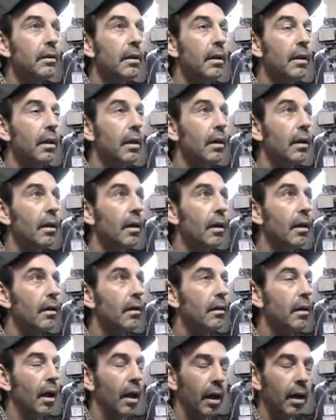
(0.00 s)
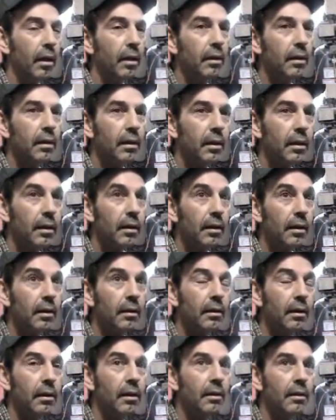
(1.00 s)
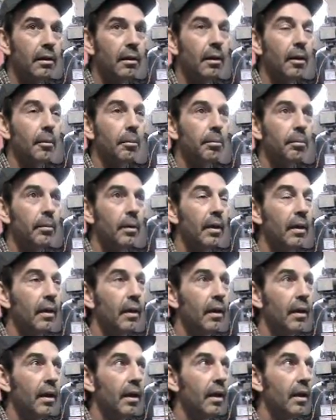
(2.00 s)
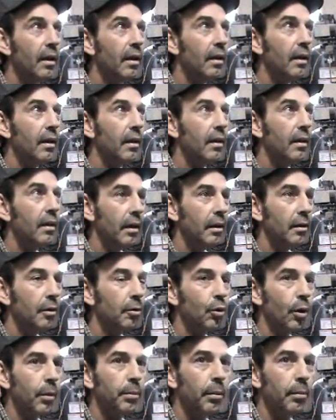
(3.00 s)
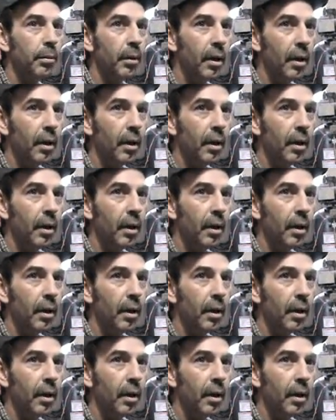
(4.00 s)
he said he had a heart attack and ended up getting a triple